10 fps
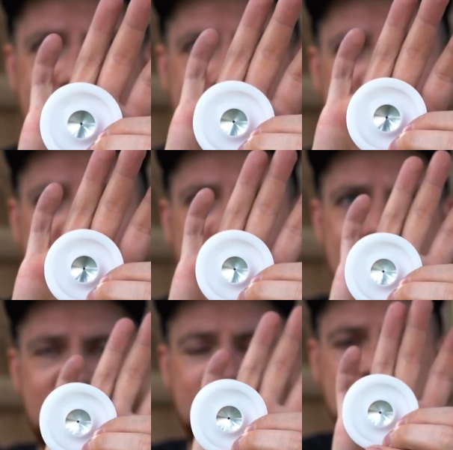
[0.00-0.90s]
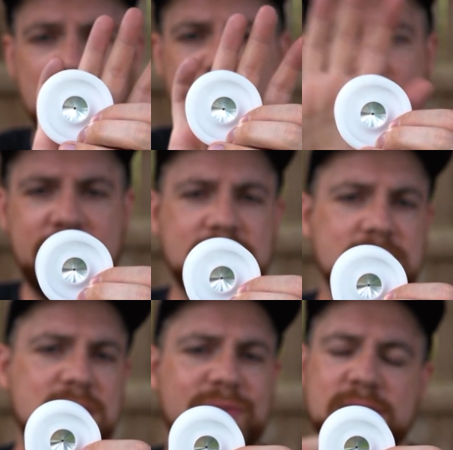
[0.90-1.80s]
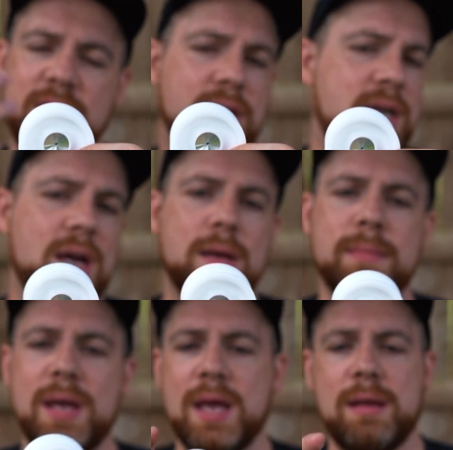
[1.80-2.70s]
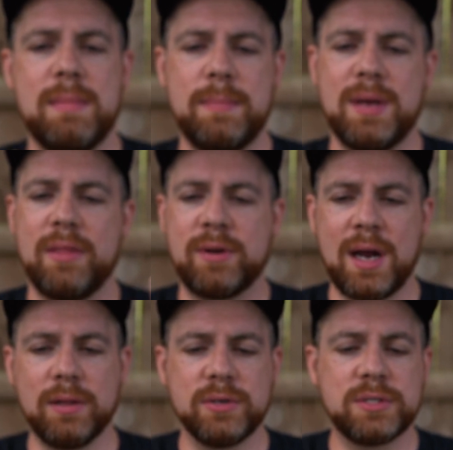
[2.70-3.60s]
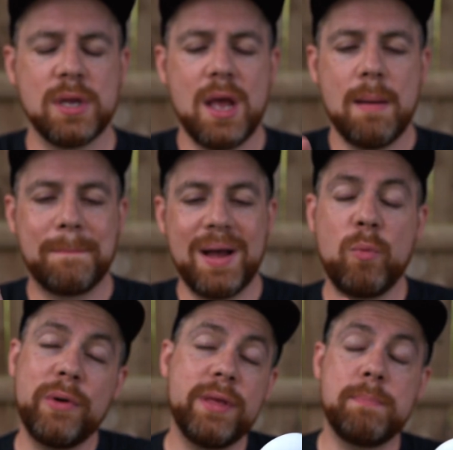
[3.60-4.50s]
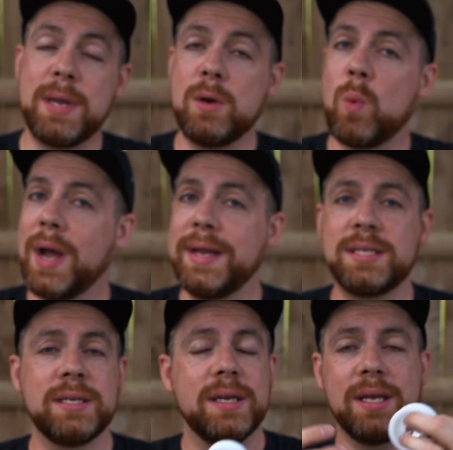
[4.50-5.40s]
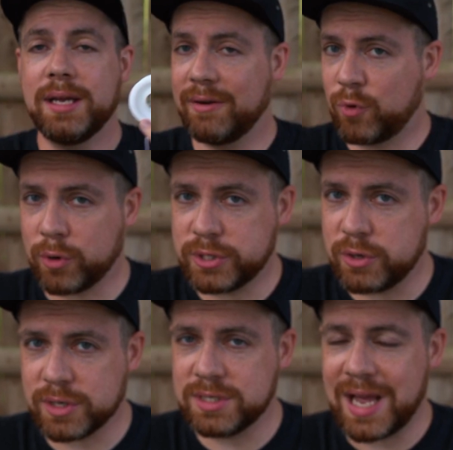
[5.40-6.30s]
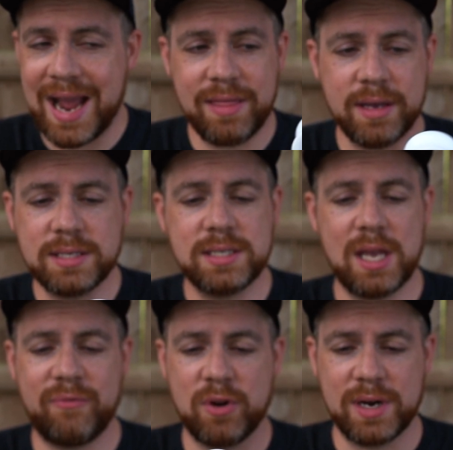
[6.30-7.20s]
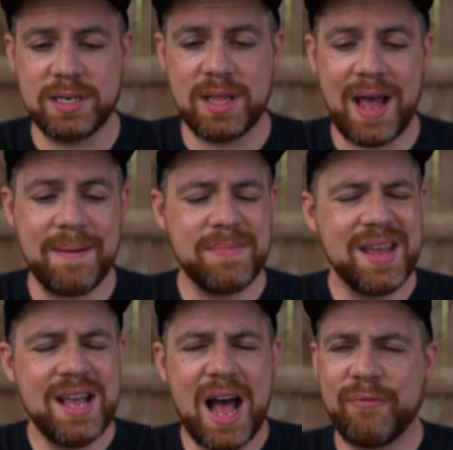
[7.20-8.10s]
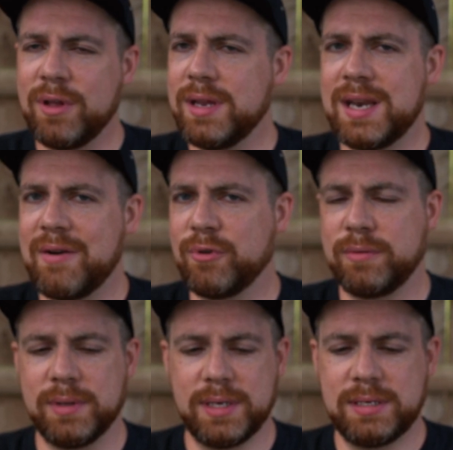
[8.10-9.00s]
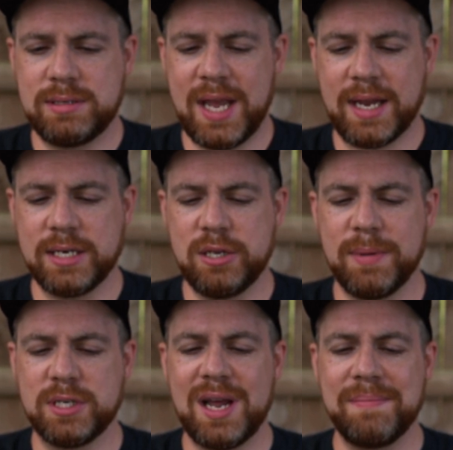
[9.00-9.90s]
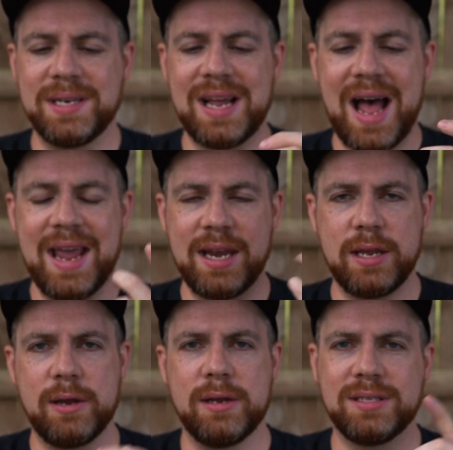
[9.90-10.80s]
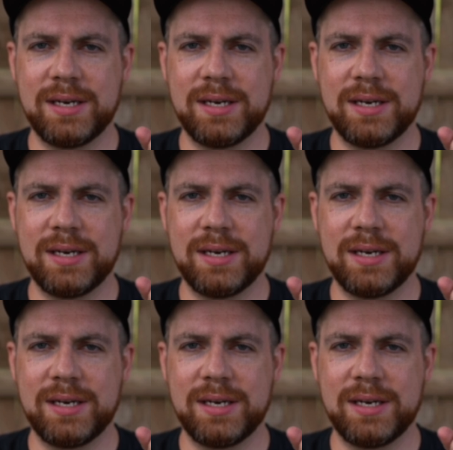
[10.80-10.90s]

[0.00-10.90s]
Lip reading: I don't know any future releases if it's going to come in maybe other colors, but with it being white, of course you can dye this if you're into that. I've really never really taken too much time to dye any yo-yos.